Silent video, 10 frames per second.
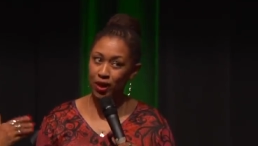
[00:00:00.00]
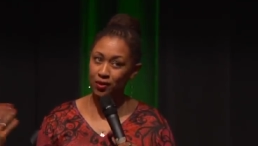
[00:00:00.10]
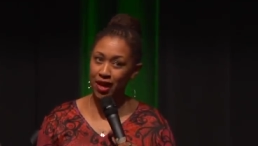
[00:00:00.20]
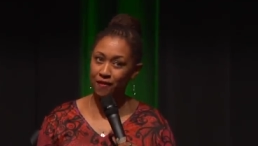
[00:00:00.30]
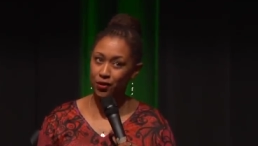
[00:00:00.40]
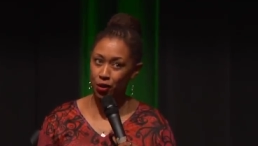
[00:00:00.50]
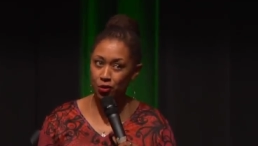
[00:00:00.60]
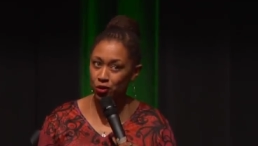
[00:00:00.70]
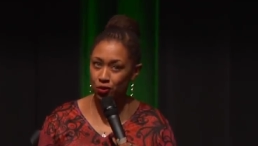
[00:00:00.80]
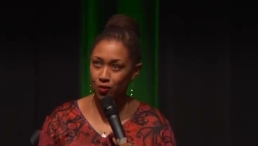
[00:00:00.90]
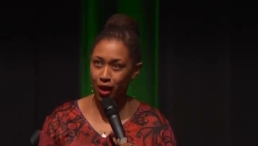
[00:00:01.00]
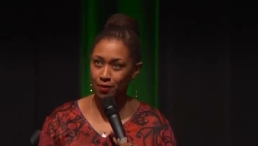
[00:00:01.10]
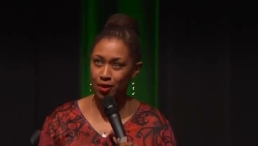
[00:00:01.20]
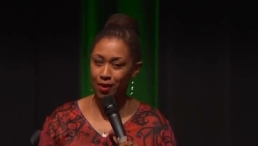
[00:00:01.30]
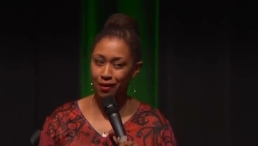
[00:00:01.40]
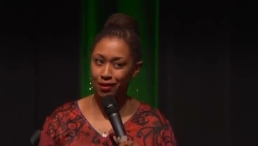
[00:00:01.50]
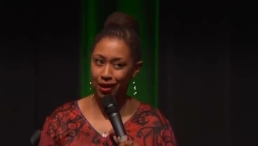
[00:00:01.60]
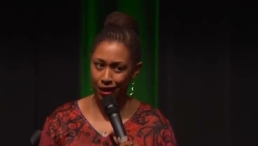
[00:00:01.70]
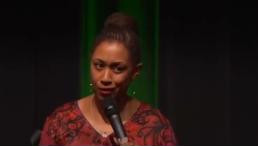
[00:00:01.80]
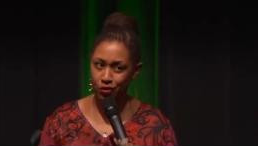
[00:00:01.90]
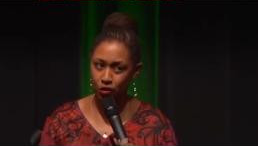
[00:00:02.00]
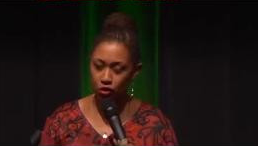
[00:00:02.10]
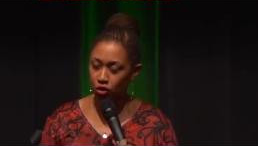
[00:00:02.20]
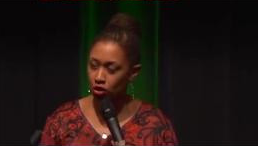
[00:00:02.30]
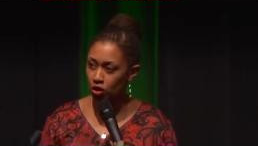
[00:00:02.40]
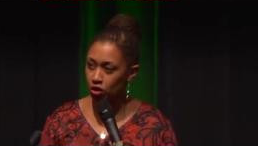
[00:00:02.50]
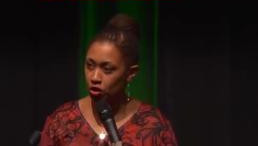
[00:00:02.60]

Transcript: we don't have nursery rhymes about cancer.